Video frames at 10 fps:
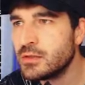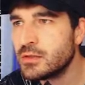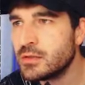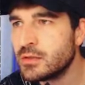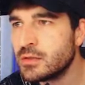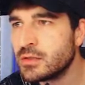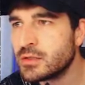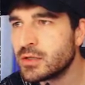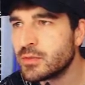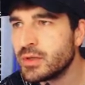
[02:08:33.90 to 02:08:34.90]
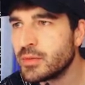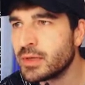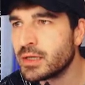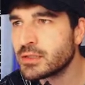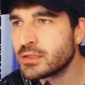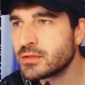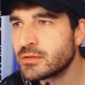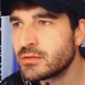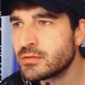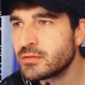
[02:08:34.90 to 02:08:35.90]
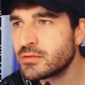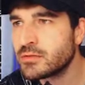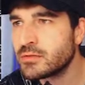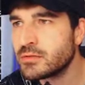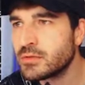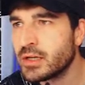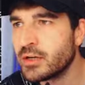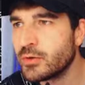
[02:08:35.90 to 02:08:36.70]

it's gonna be a mess. I know it.